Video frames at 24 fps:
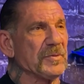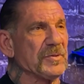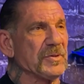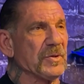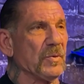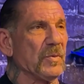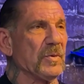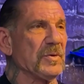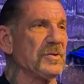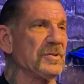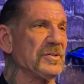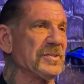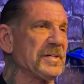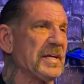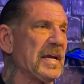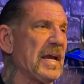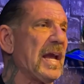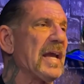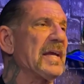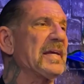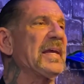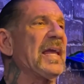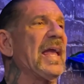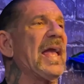So when you say,
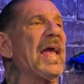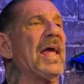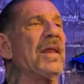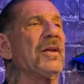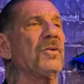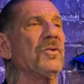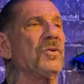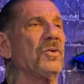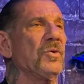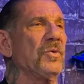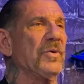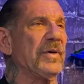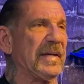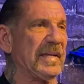I can't do